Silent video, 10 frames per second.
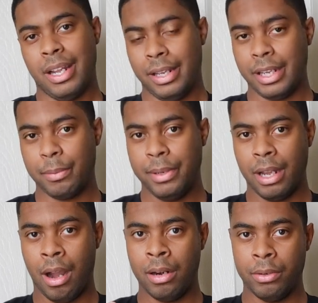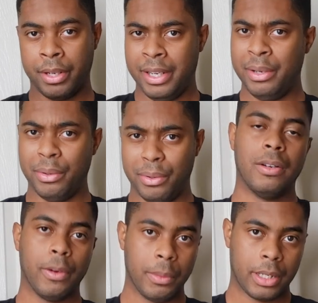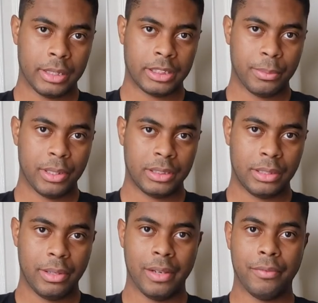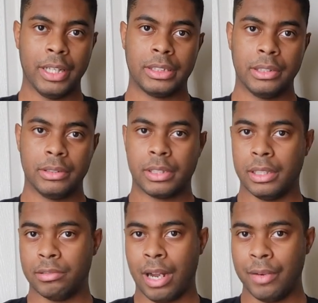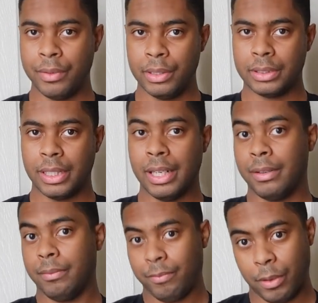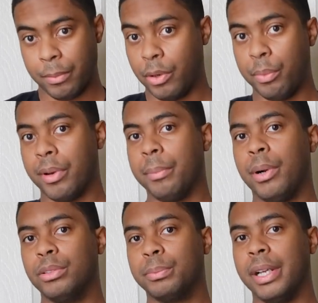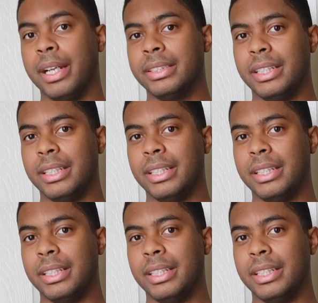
and they could be auto queued. From the customers to the investors to the drivers, and from Uber and Postmates,